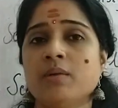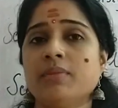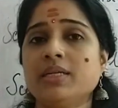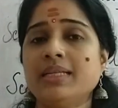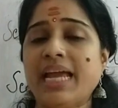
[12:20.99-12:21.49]

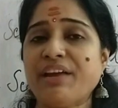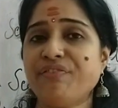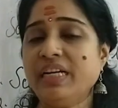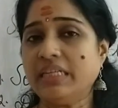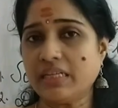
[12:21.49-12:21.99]
But in the air
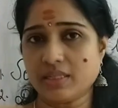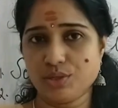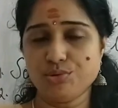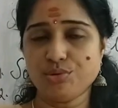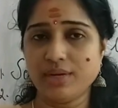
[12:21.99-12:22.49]

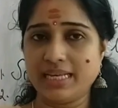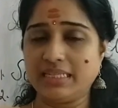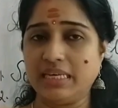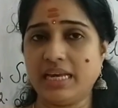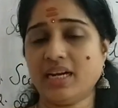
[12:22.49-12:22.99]
filters,
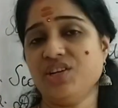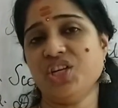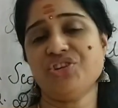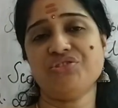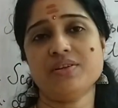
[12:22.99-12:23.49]
AC air
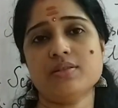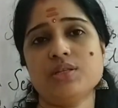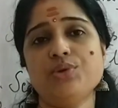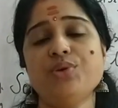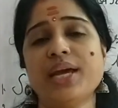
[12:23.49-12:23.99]

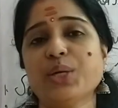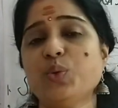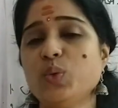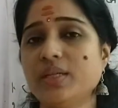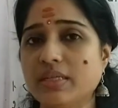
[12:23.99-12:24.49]
conditioners, air
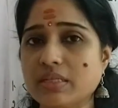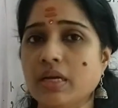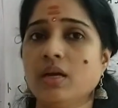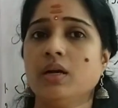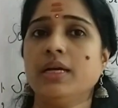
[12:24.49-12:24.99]
coolers,
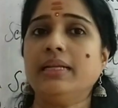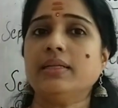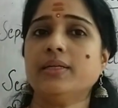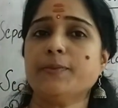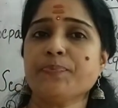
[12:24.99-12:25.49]
in
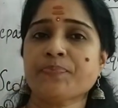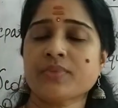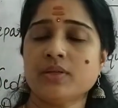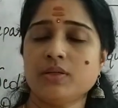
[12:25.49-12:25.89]
the